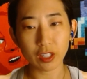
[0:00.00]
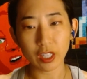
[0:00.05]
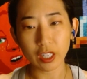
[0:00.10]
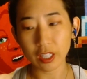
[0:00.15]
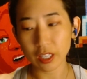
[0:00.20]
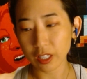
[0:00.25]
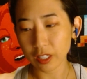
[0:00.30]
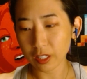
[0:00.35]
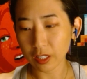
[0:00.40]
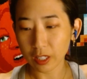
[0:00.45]

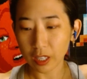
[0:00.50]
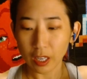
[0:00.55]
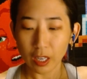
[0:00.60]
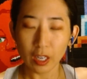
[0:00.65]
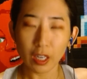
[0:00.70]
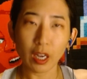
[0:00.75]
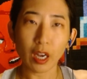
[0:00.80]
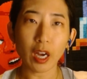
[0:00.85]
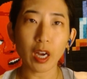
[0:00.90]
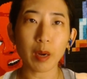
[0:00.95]
is,
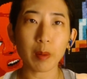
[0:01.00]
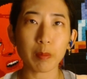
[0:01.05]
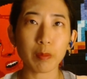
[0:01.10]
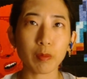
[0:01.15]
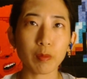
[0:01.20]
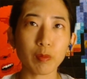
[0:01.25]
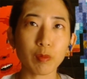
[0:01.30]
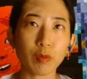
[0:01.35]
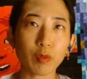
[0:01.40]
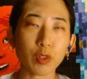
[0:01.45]

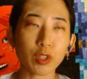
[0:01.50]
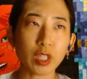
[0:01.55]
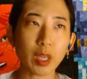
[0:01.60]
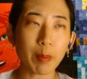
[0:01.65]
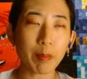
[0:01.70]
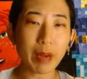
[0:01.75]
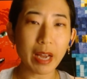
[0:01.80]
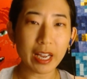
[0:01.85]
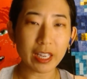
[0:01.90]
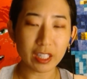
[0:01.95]
some
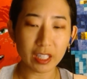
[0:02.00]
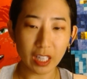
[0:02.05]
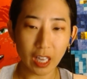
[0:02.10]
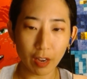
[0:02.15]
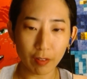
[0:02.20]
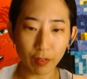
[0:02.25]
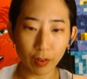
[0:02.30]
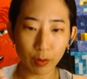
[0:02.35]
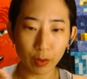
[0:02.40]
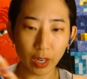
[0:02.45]
masks
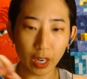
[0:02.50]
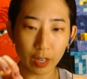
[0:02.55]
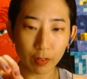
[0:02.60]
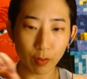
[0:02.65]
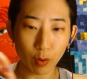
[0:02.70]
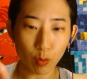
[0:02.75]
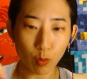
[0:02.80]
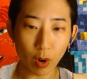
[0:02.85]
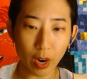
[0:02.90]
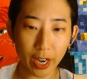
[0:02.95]
have a kind of
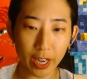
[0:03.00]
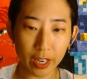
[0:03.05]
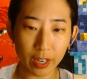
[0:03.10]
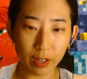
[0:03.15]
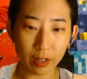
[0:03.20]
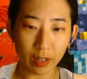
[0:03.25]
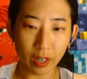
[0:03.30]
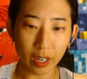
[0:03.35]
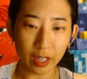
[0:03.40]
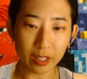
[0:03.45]
a
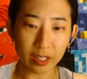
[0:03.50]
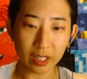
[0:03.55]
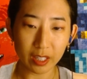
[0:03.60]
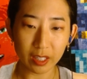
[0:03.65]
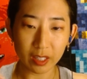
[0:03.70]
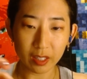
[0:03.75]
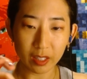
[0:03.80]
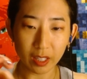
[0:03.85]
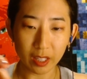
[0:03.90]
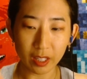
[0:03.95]
wire on
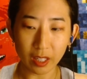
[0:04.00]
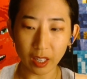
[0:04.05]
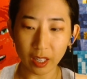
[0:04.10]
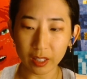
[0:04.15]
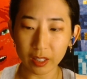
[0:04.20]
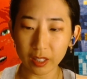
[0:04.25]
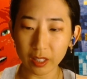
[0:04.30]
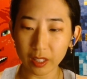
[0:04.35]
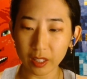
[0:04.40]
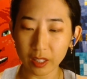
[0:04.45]

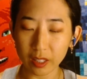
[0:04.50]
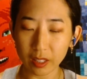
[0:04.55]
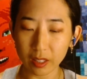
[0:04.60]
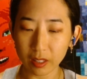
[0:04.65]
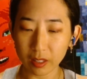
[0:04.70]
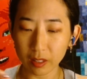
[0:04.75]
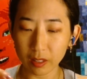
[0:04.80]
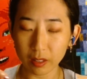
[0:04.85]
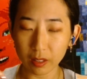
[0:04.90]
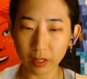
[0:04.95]
on
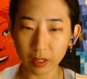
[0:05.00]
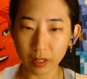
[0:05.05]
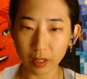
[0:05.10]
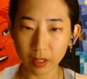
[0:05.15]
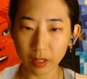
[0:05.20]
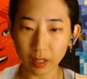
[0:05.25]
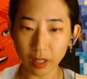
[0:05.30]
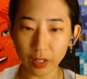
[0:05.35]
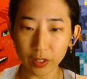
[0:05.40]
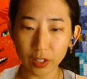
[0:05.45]

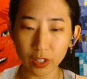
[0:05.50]
the